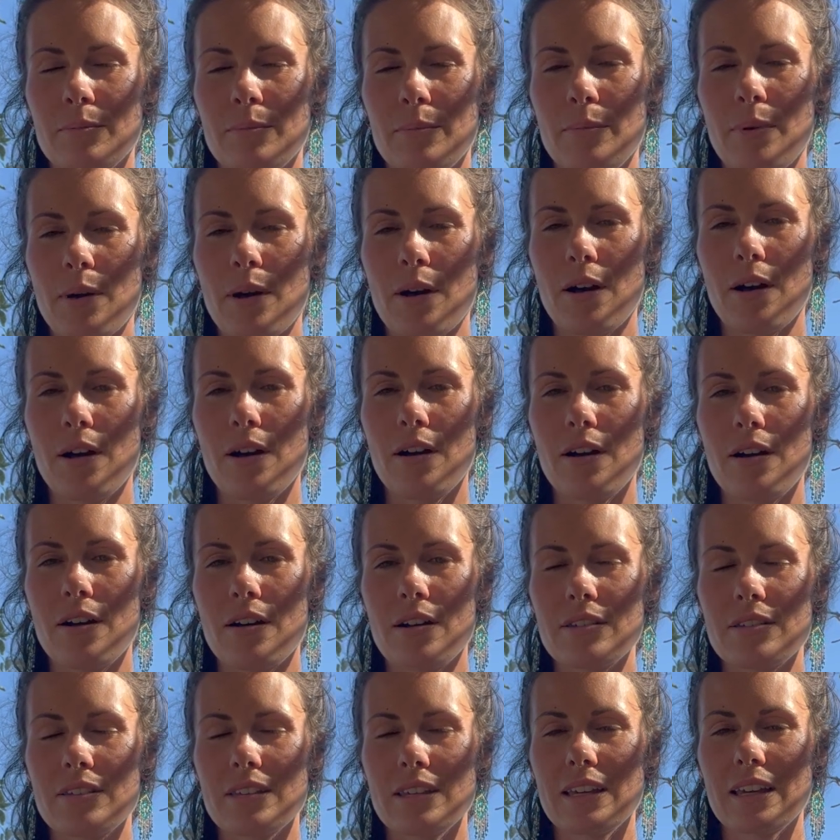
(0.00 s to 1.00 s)

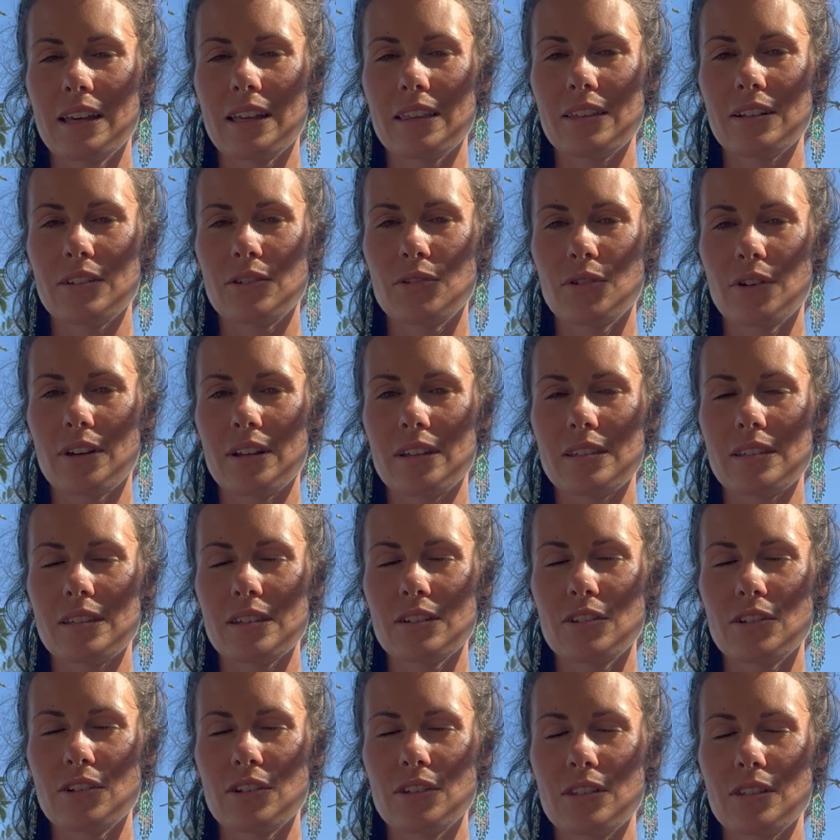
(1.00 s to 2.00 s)
Pausing at the
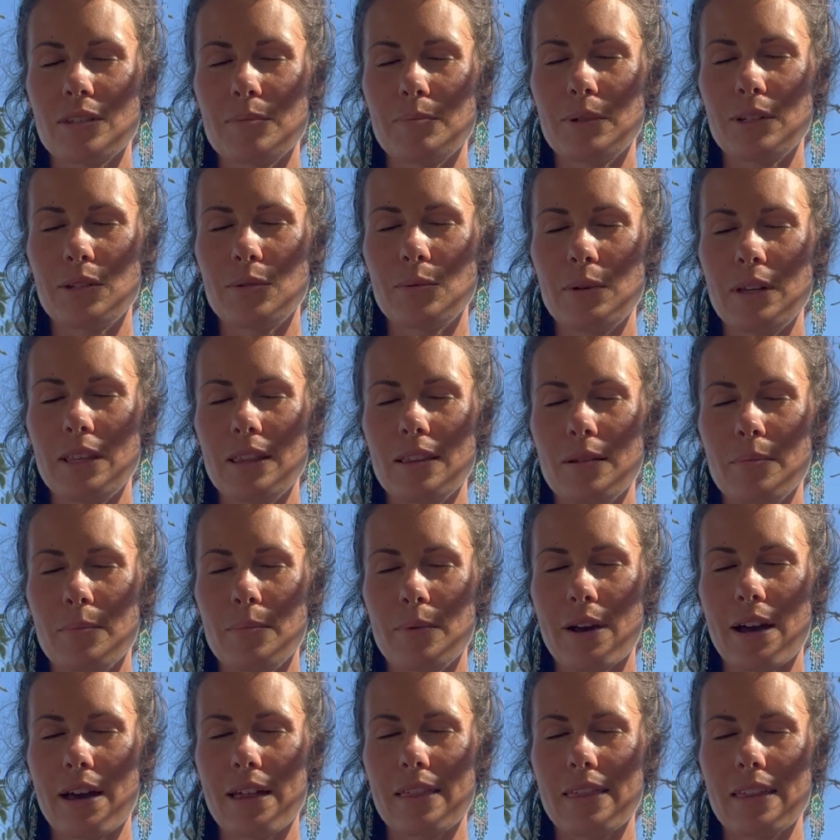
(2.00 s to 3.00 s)
transitions between the
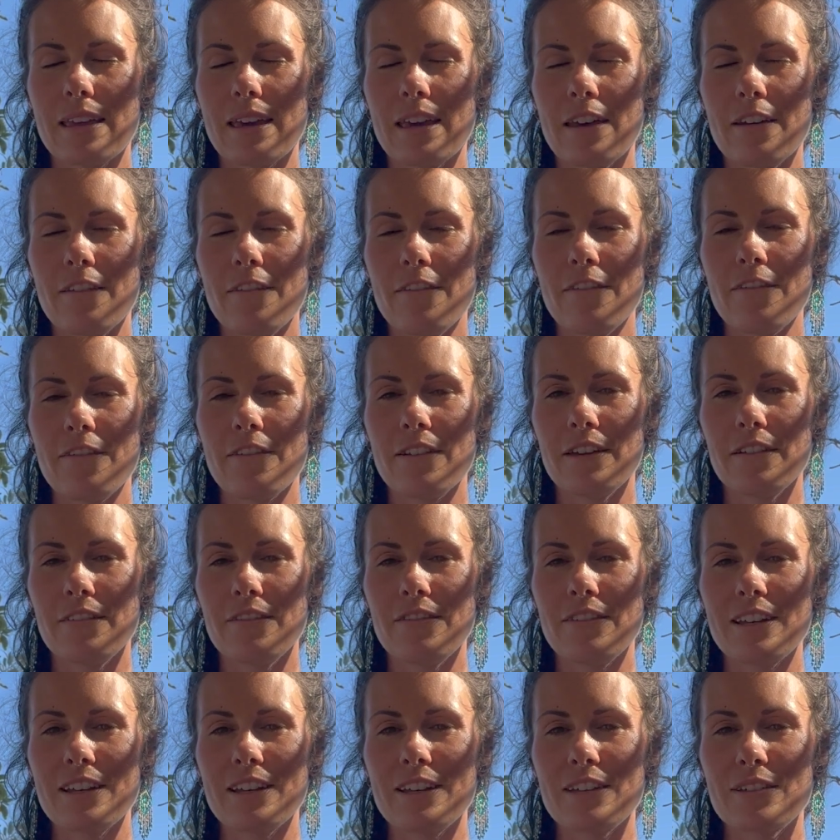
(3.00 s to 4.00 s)
breath if it
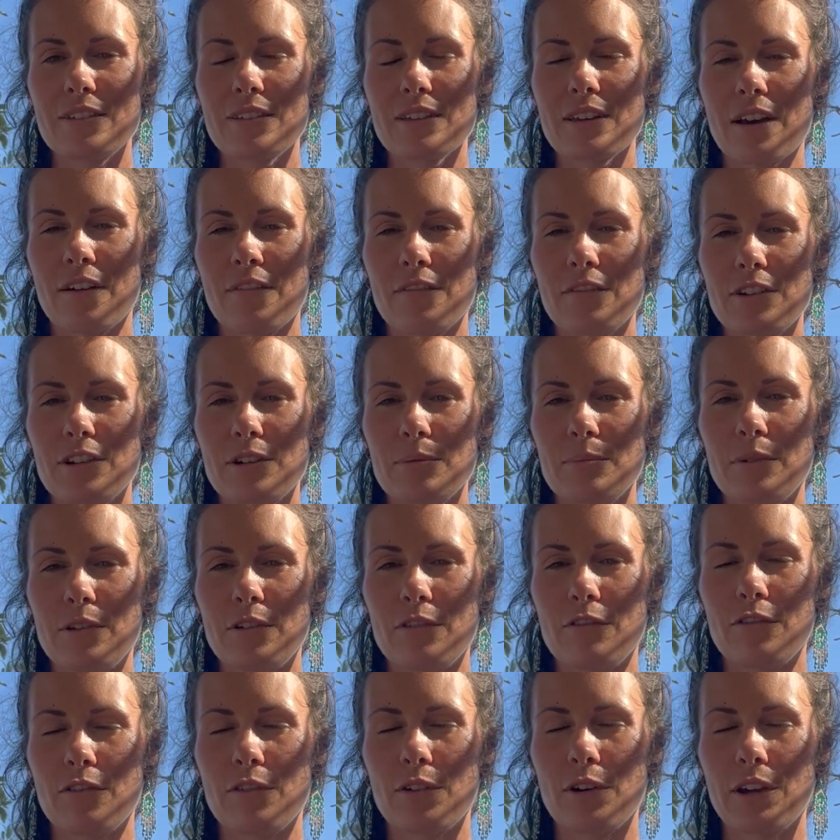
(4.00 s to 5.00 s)
feels comfortable
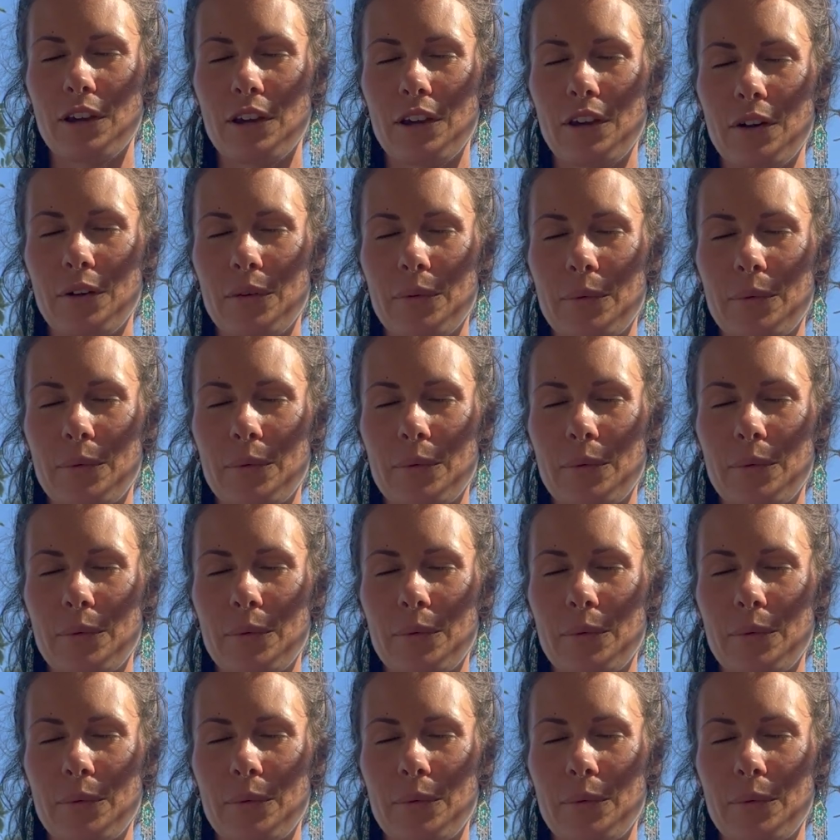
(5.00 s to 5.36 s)
for you.